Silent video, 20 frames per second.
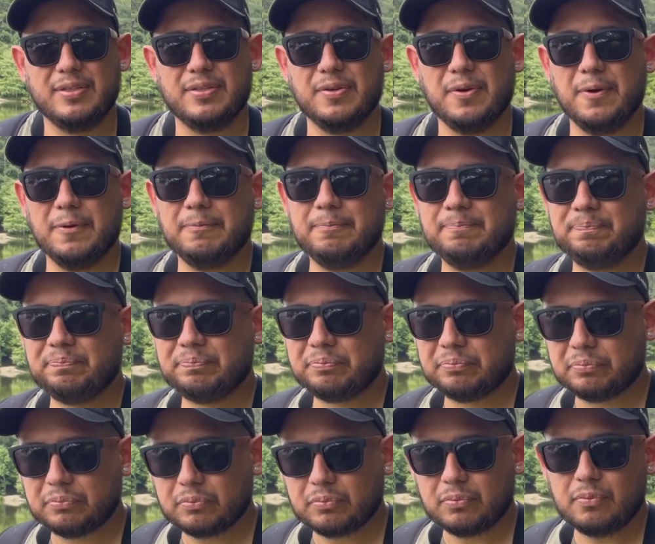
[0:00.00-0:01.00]
So
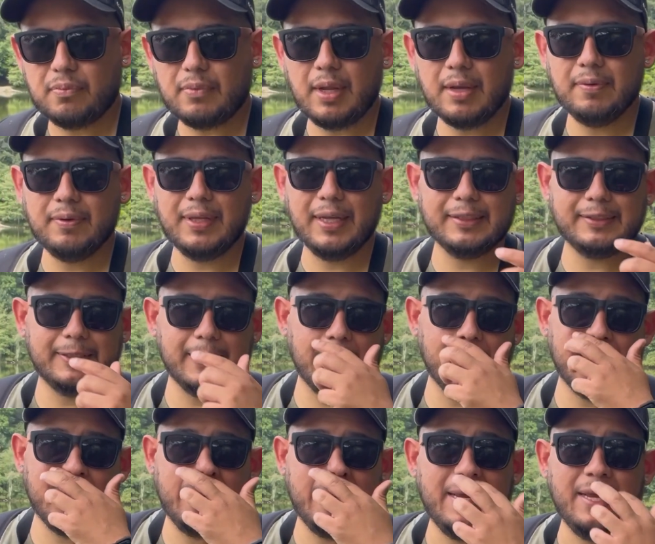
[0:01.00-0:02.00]
with that
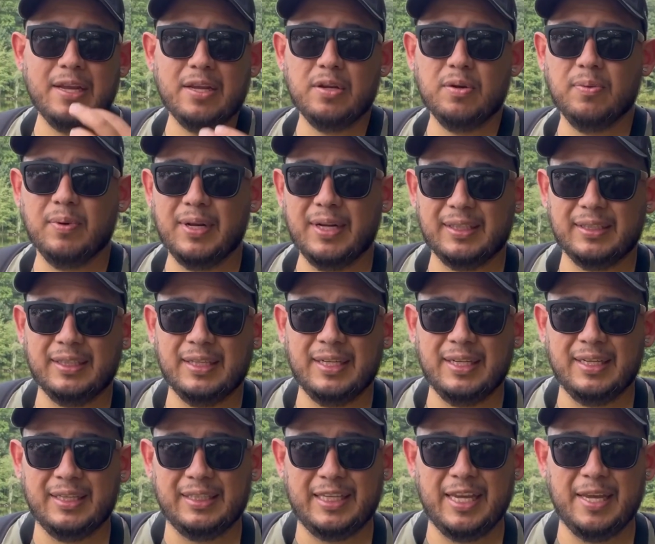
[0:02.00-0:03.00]
said, you want to
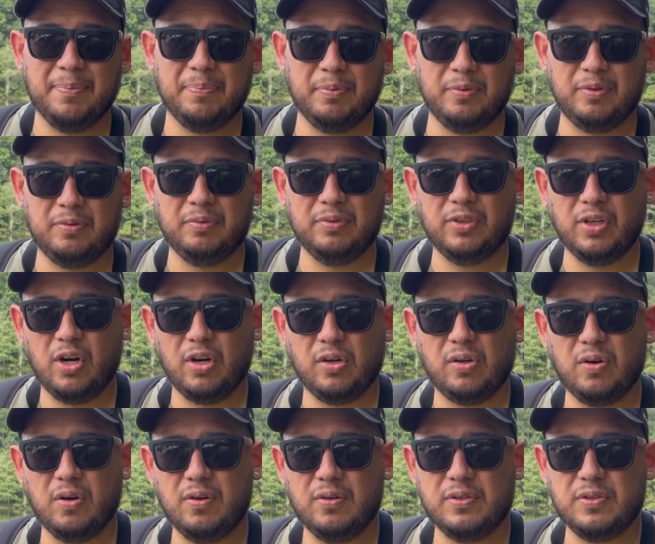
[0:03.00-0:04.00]
keep dark
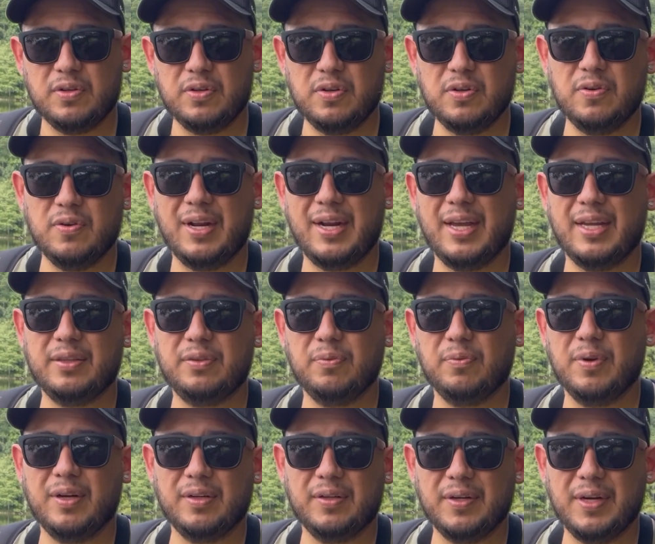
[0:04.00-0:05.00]
colors on you. I like to
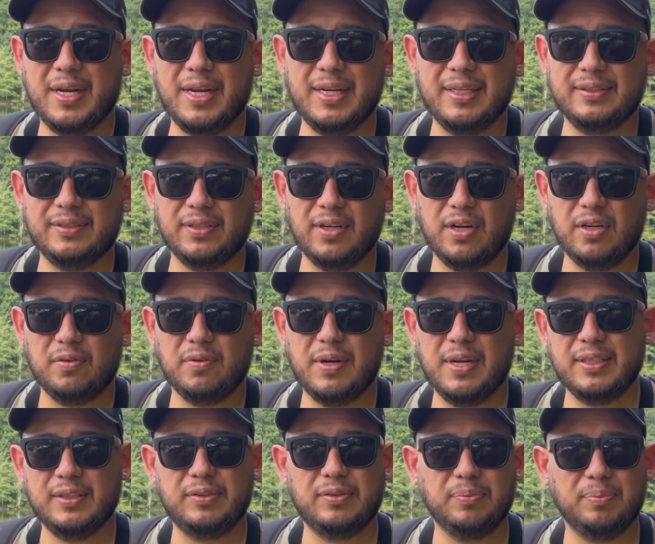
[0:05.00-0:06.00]
wear greens, dark
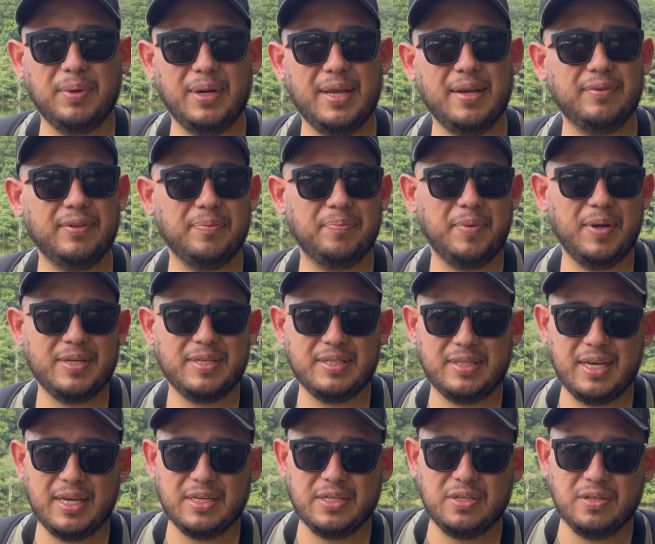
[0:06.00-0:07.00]
greens, to blend with the
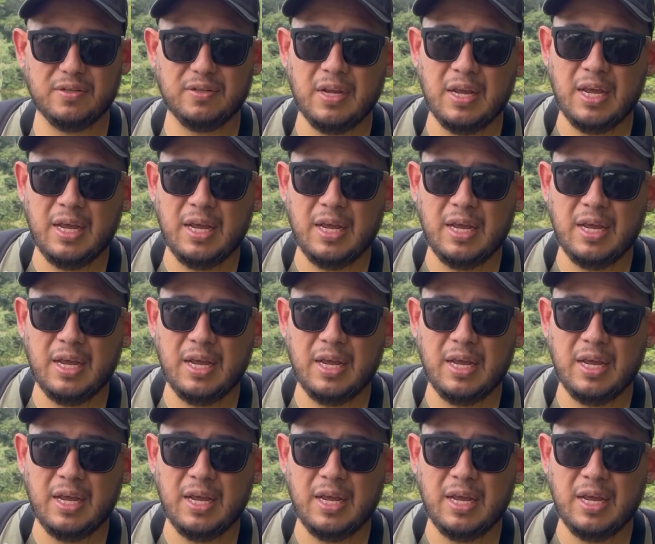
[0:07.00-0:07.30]
vegetation,